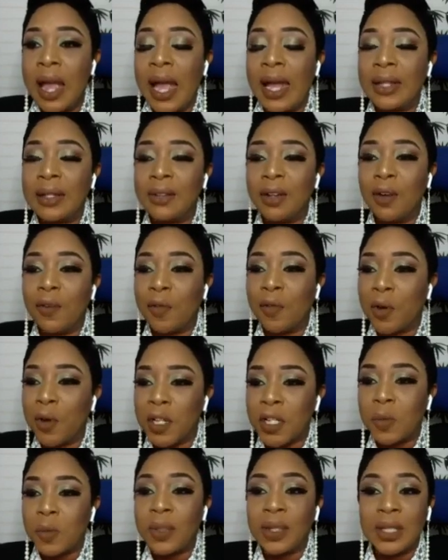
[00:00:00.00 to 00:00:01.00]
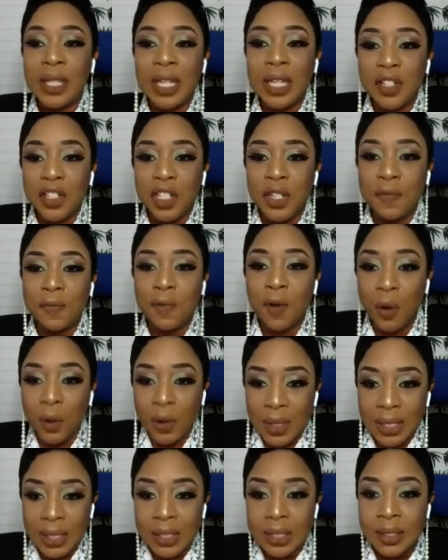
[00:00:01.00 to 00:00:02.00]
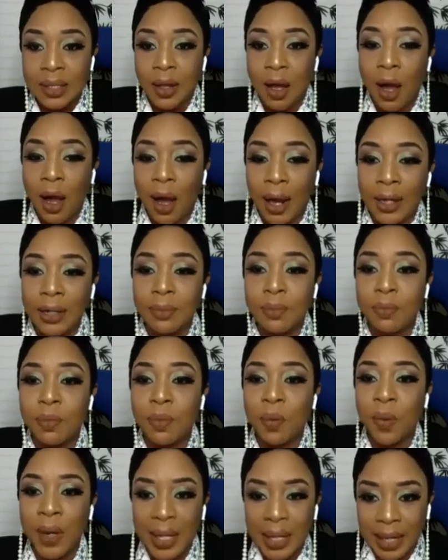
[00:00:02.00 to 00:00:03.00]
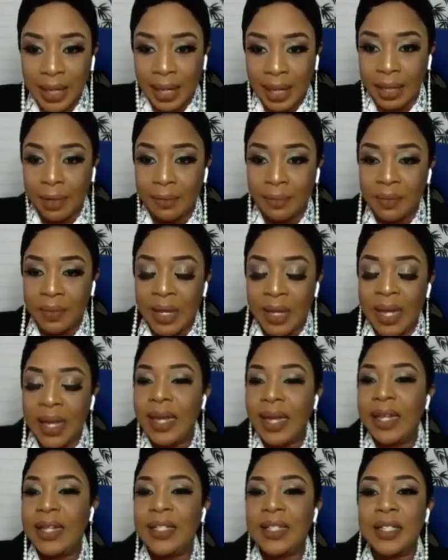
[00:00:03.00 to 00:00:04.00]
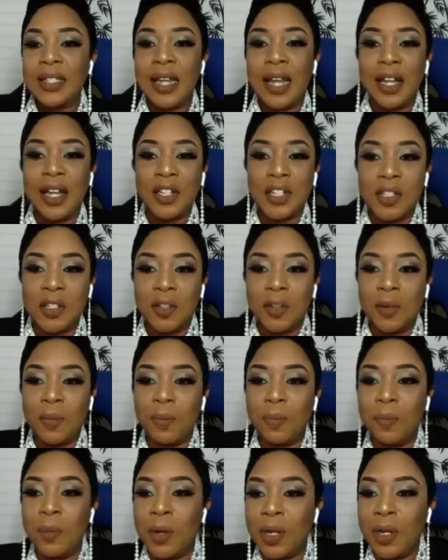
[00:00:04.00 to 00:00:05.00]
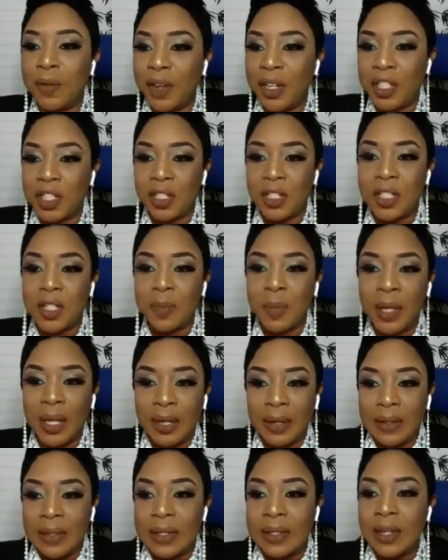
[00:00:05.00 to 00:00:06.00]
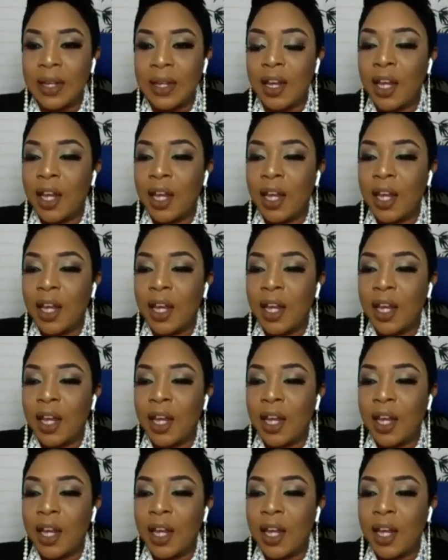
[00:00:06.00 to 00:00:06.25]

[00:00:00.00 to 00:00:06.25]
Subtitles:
And of course, with this, she focuses on bringing international motivational speakers,